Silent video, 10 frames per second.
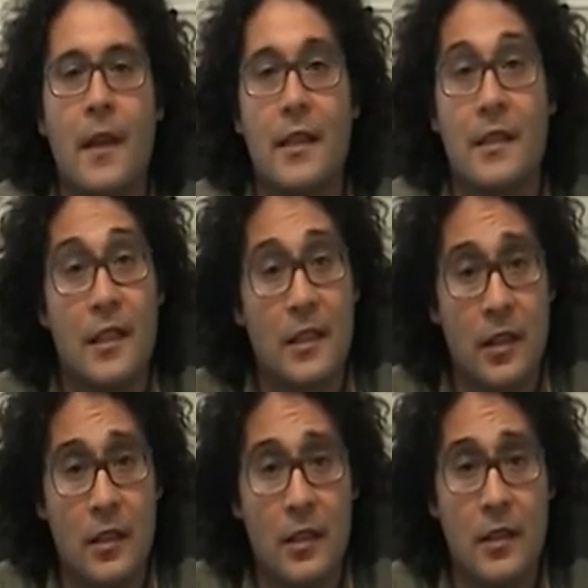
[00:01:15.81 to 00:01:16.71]
Six
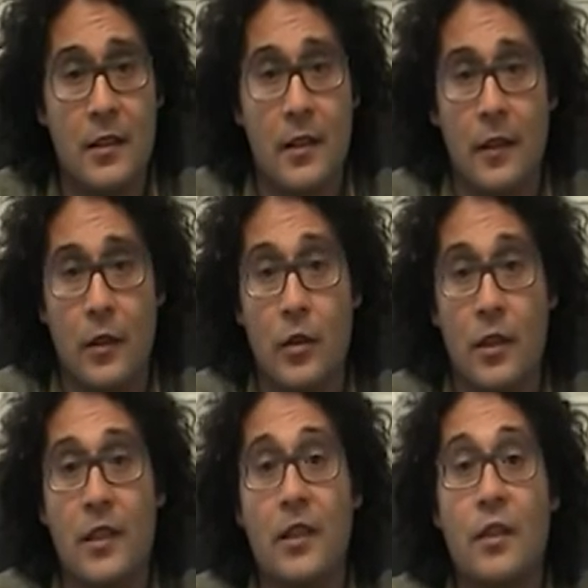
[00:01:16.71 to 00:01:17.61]
studies
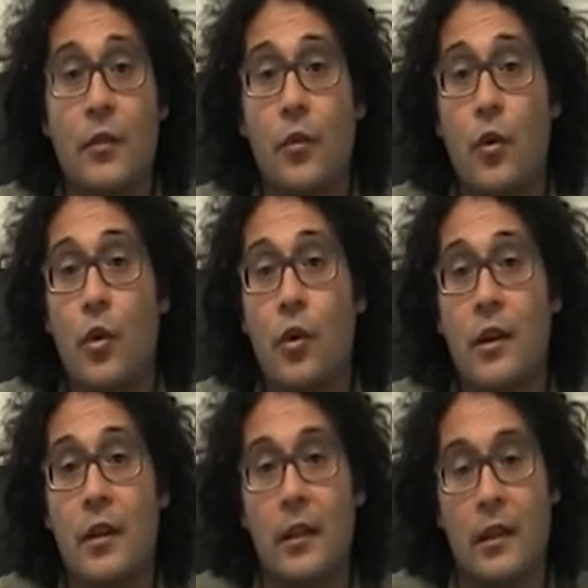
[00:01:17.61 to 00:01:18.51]
conducted in
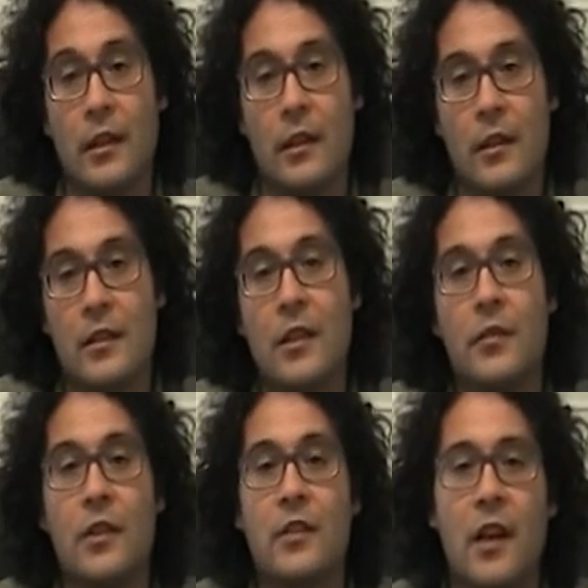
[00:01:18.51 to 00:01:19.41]
four
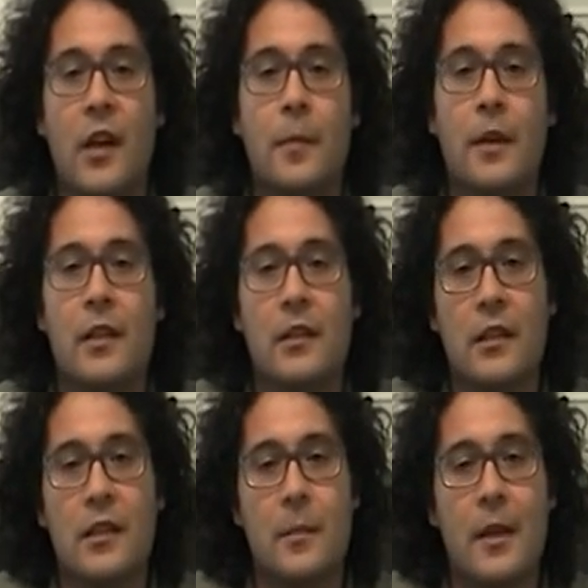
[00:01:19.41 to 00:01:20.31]
different Arab
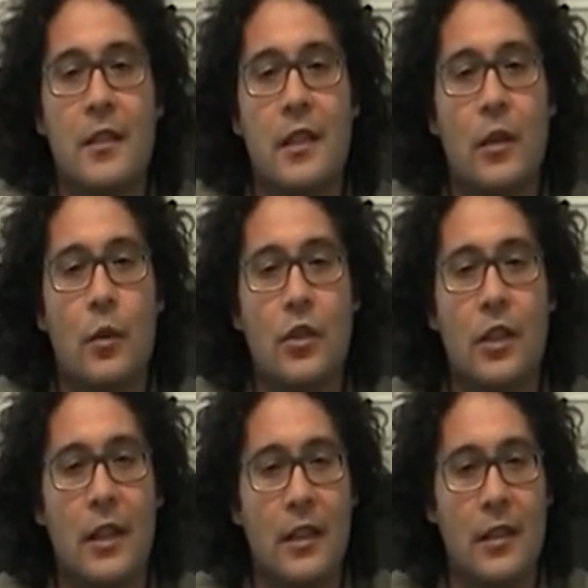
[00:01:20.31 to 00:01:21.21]
countries met the inclusion
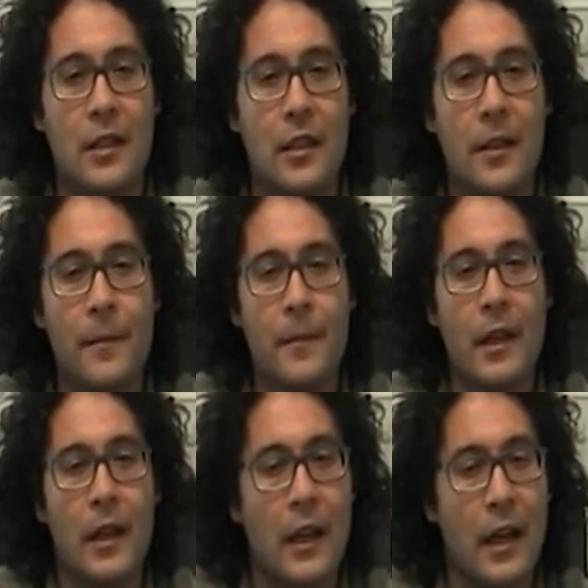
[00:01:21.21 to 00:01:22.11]
criteria
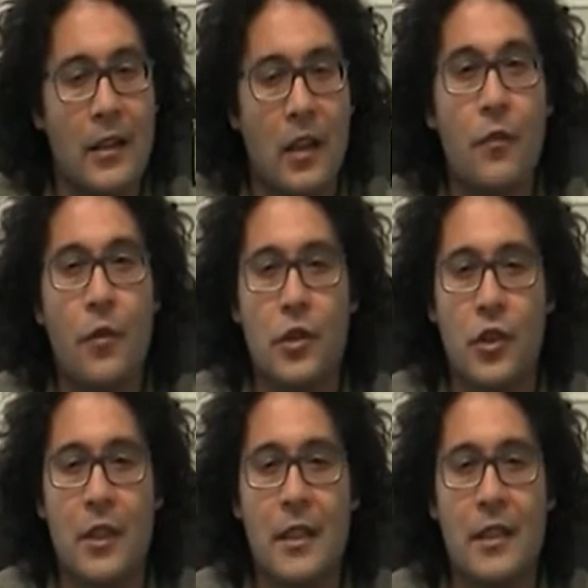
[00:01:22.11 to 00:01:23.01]
and
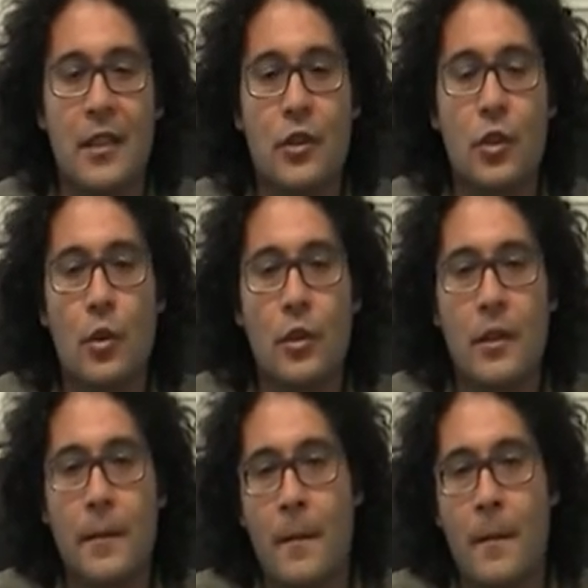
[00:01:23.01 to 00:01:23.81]
unfortunately showed